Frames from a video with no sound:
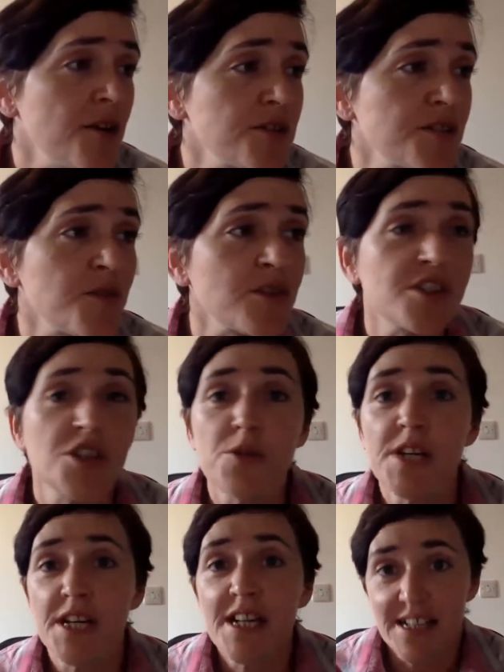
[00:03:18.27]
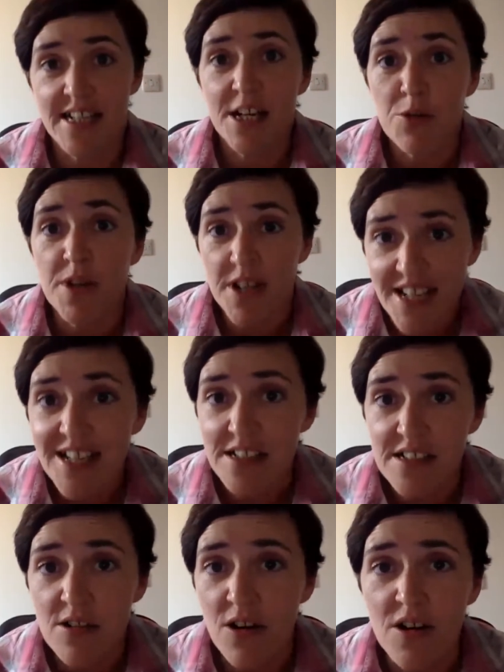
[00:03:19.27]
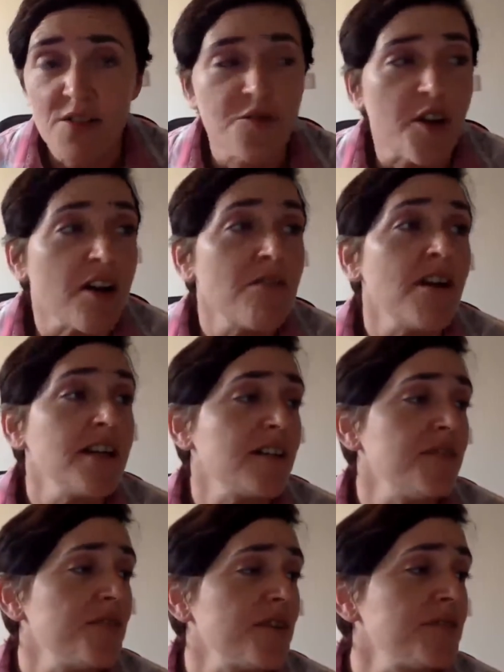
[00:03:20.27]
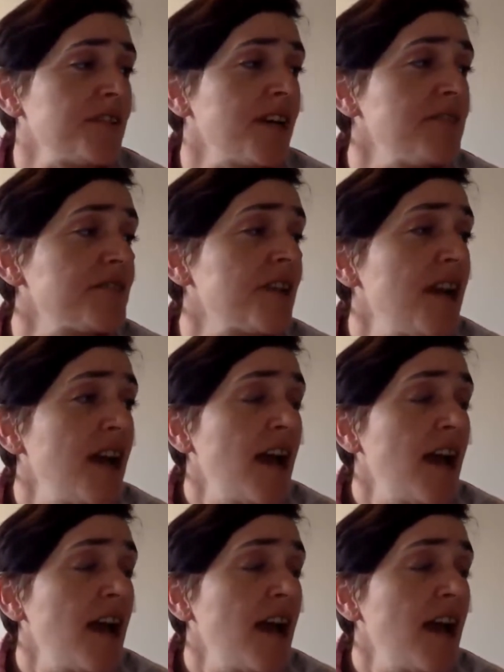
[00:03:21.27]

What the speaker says: those of us who he is calling far-right, I've no doubt,